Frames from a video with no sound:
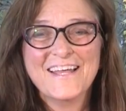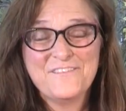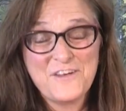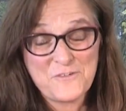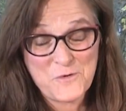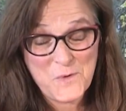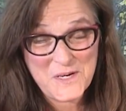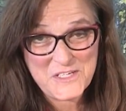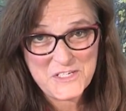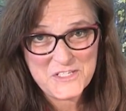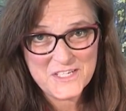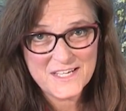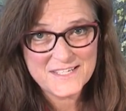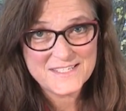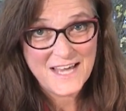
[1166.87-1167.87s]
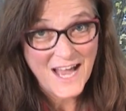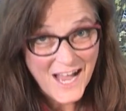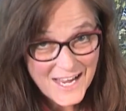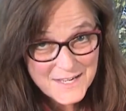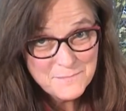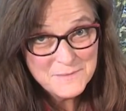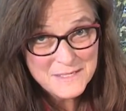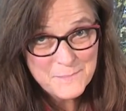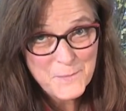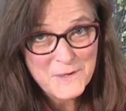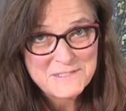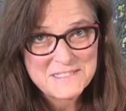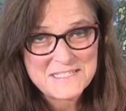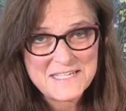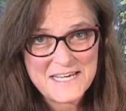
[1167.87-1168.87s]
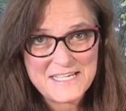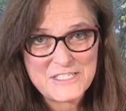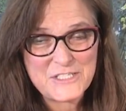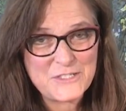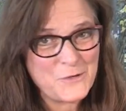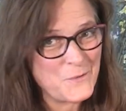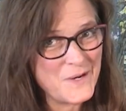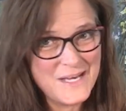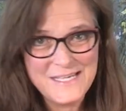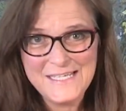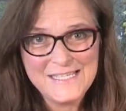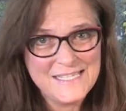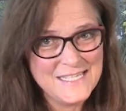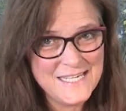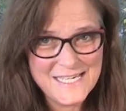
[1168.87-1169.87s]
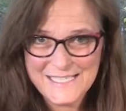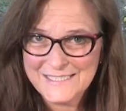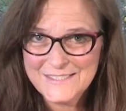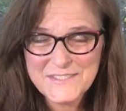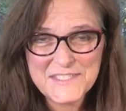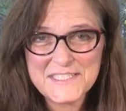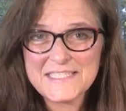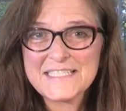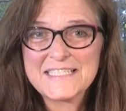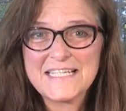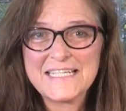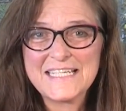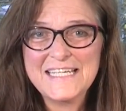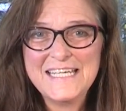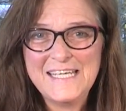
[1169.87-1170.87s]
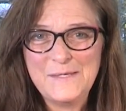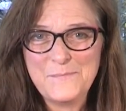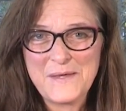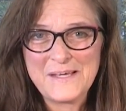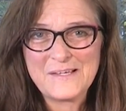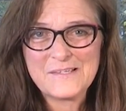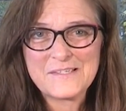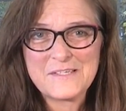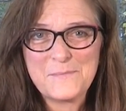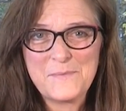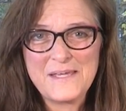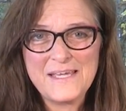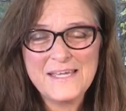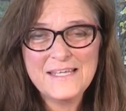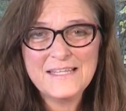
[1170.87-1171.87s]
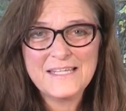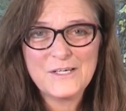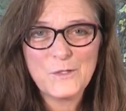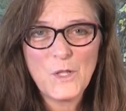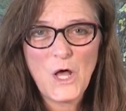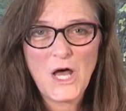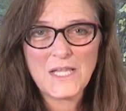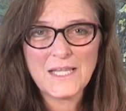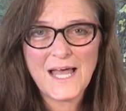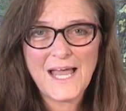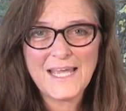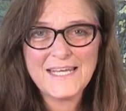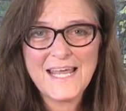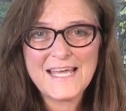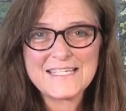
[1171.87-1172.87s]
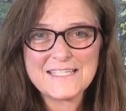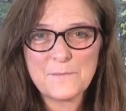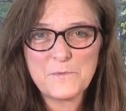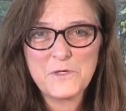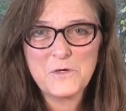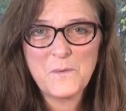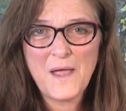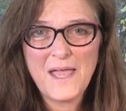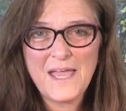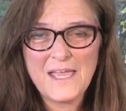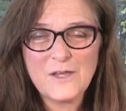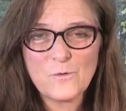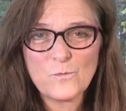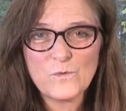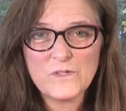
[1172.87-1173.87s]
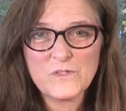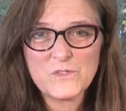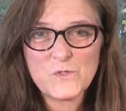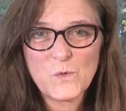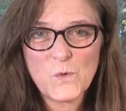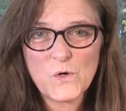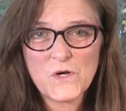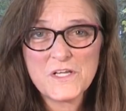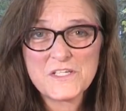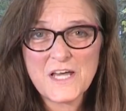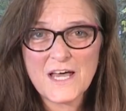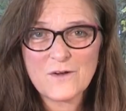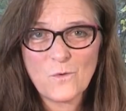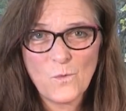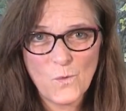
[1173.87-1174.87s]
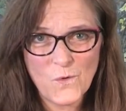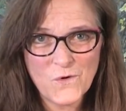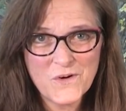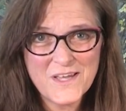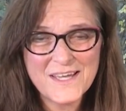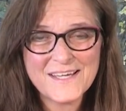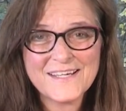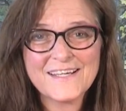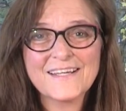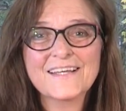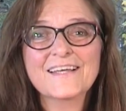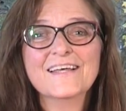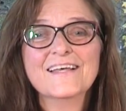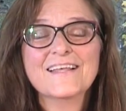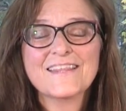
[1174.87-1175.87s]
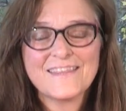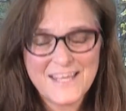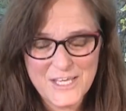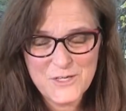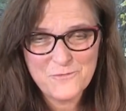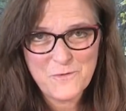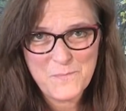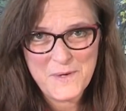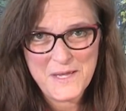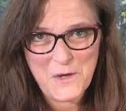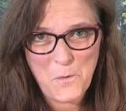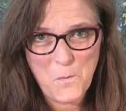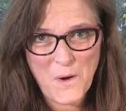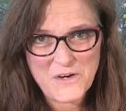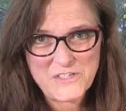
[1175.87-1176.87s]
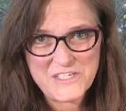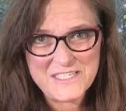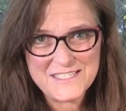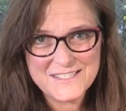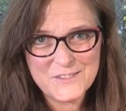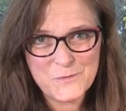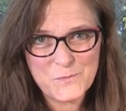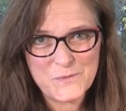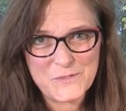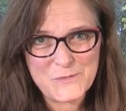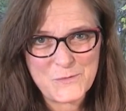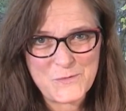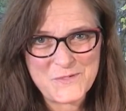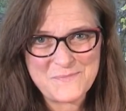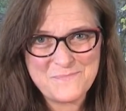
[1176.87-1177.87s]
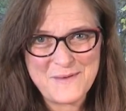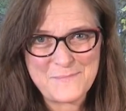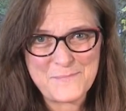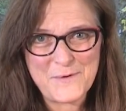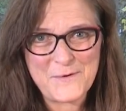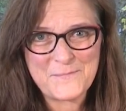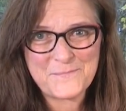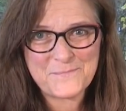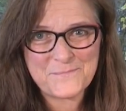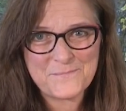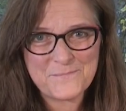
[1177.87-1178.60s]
If you have questions on timely presentation or anything else, send an email to me, legalhotline@warealtor.org. Thank you for being a Washington Realtors member.